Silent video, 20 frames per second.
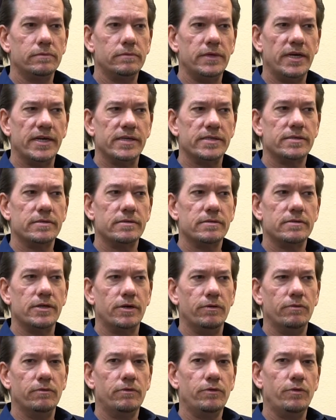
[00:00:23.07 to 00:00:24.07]
Yes,
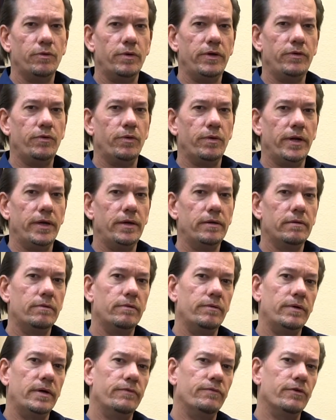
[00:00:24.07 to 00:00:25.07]
so 2020,
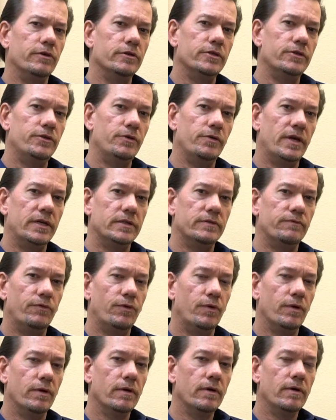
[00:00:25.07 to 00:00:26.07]
we have version
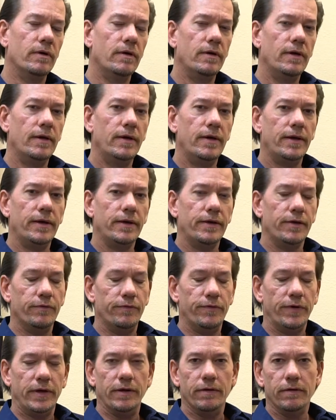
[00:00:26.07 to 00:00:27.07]
2004. Go
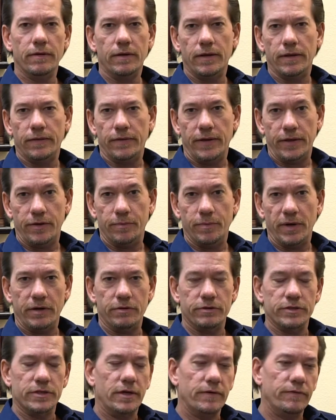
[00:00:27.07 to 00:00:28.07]
figure. Thank you,
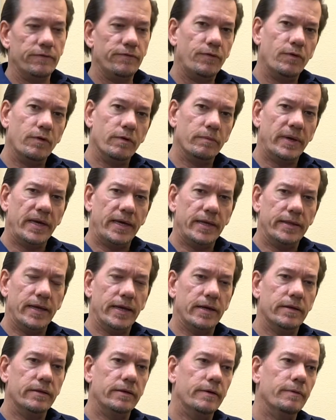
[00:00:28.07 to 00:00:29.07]
Microsoft, for making
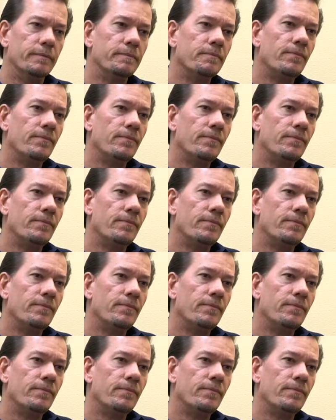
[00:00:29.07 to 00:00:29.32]
that clear.